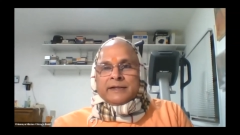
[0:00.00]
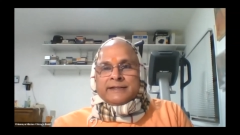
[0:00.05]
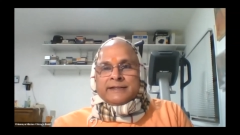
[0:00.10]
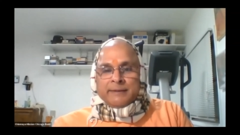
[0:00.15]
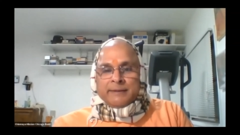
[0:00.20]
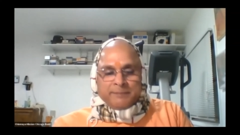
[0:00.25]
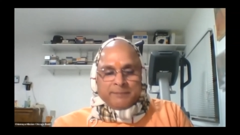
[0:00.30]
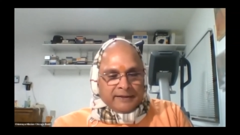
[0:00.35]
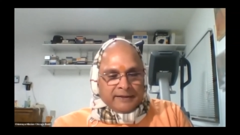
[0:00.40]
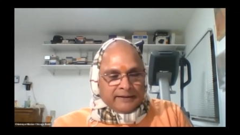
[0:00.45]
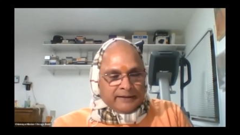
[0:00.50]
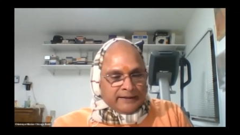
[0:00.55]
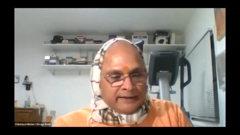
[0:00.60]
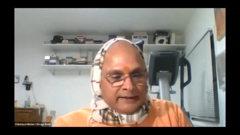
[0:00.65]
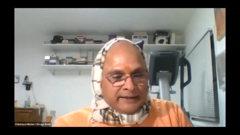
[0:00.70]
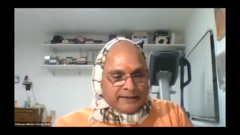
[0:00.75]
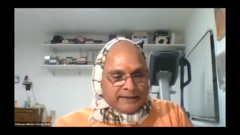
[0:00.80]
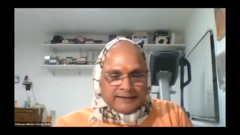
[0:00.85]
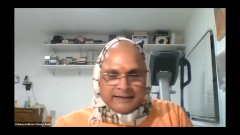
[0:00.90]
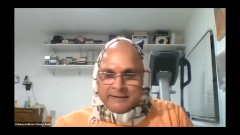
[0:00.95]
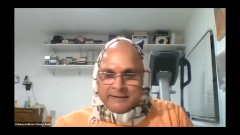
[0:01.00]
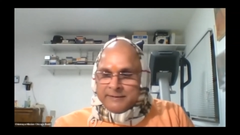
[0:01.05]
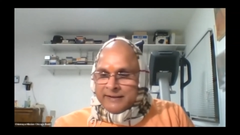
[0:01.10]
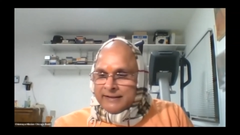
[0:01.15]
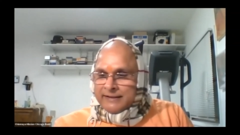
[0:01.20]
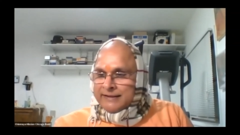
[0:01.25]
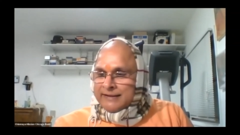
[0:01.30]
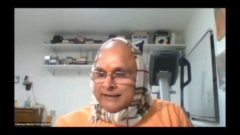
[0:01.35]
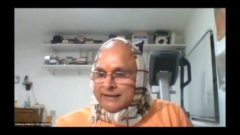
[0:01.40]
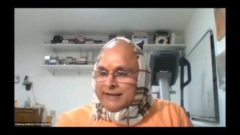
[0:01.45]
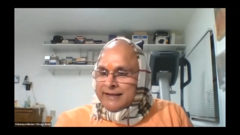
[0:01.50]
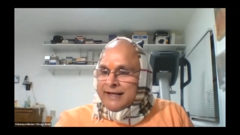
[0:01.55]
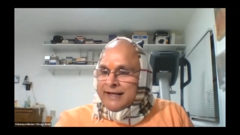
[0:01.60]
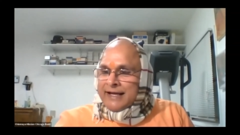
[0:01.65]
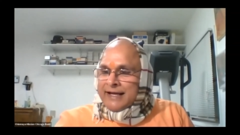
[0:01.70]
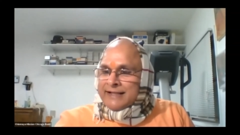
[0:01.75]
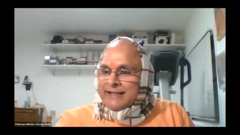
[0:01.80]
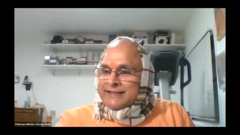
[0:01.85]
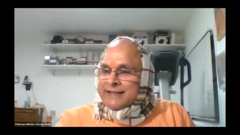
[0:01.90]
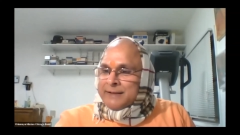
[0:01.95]
chapter 7
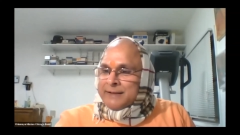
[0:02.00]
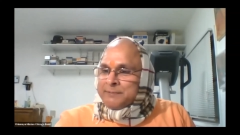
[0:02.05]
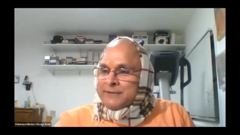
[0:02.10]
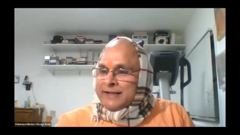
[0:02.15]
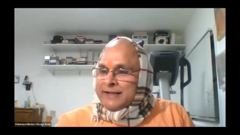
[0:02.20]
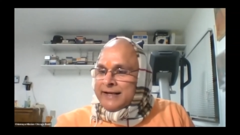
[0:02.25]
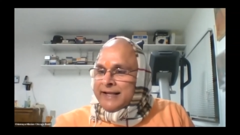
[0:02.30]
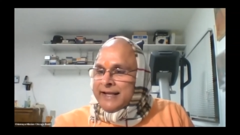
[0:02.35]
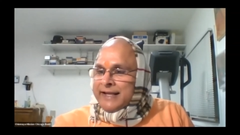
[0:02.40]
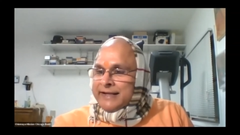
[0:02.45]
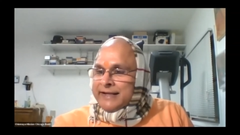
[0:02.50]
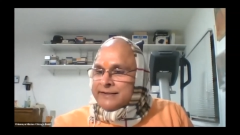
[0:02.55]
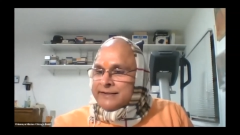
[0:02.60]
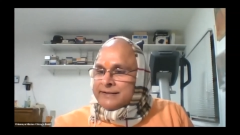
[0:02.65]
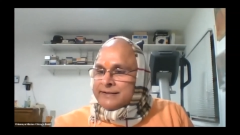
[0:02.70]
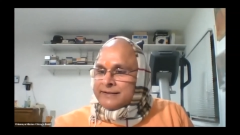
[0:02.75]
and chapter 8.